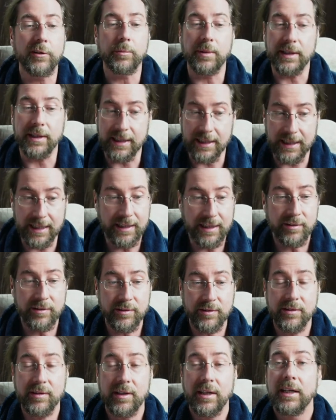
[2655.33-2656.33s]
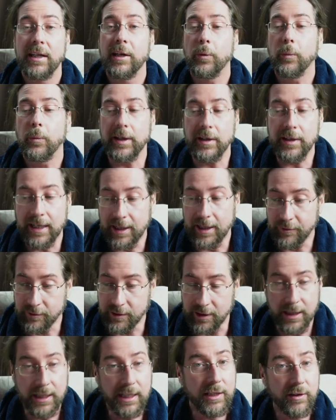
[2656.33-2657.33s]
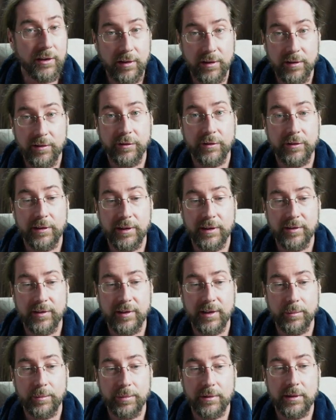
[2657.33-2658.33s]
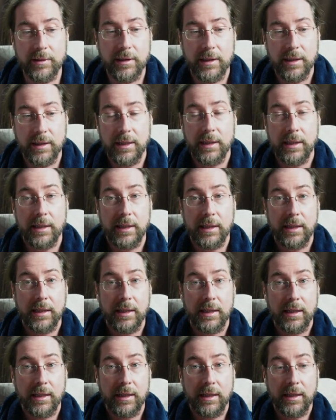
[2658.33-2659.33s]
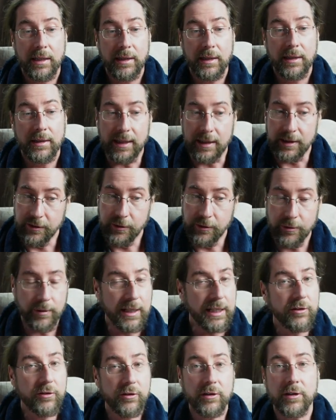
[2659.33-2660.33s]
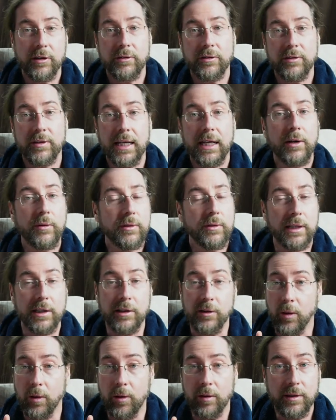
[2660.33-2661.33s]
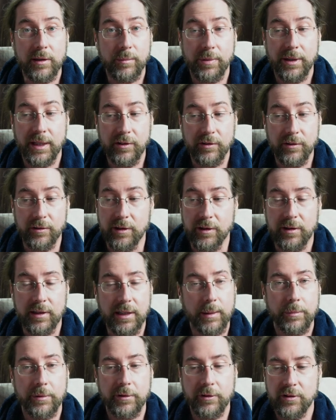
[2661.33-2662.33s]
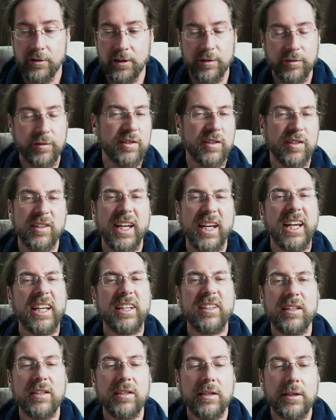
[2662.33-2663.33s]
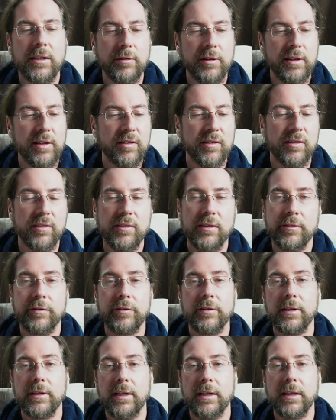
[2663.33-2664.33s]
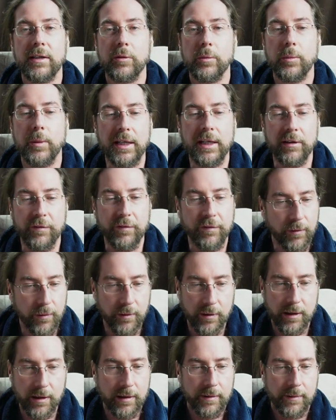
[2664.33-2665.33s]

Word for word: But yes, when you have the heat on, for example, then your range goes down. It all depends on the temperature. If it's at 18 degrees, it's different than at 24.